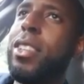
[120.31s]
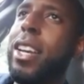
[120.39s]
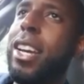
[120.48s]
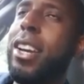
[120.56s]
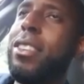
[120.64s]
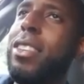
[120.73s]

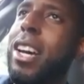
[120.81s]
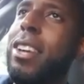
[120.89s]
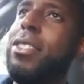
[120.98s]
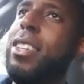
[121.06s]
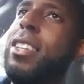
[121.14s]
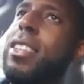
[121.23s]
like
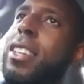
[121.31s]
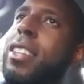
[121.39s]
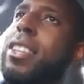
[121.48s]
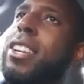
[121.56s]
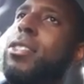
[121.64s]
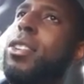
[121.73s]
I've seen
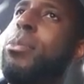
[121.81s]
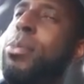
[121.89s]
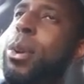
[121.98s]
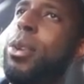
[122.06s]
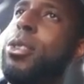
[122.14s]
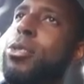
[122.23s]
this and I've seen
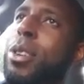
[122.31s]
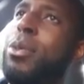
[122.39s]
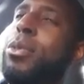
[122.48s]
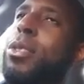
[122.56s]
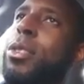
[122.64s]
Imperial Dreams, were the